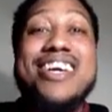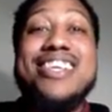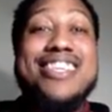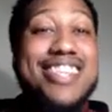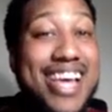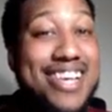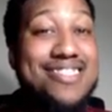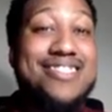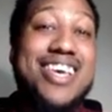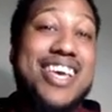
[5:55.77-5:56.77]

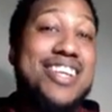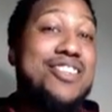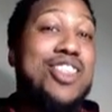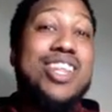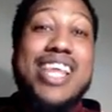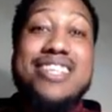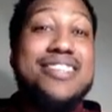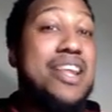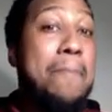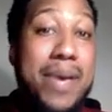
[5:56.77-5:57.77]
less than
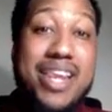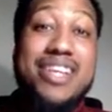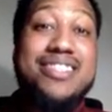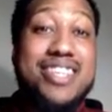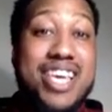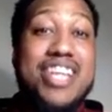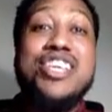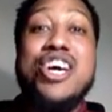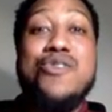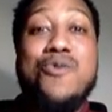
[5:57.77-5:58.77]
a minute to get
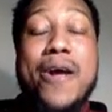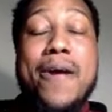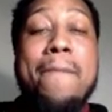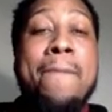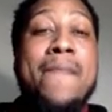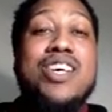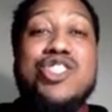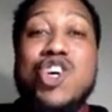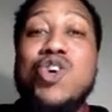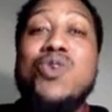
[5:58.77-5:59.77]
done, right?
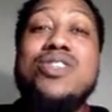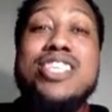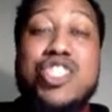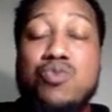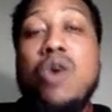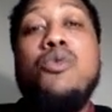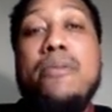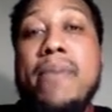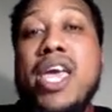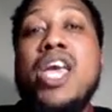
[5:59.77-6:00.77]
So this is what we
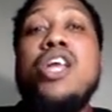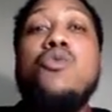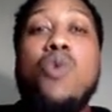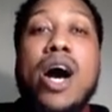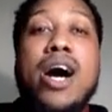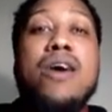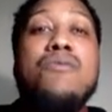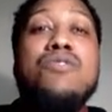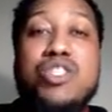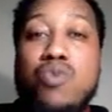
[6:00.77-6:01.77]
mean by
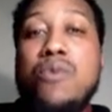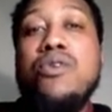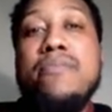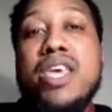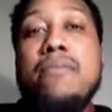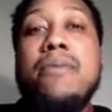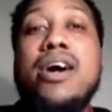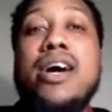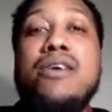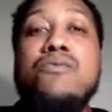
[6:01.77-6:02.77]

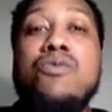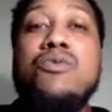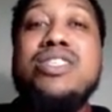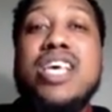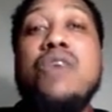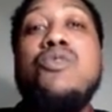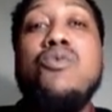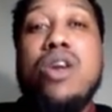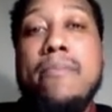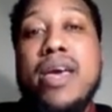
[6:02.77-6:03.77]
when we say we
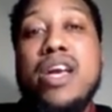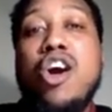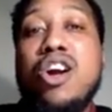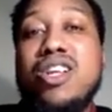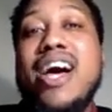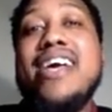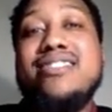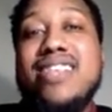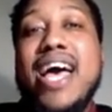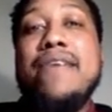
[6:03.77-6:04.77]
want to make our
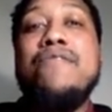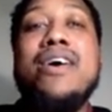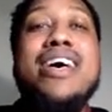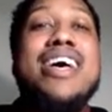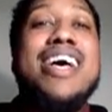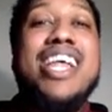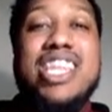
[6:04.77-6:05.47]
client's life a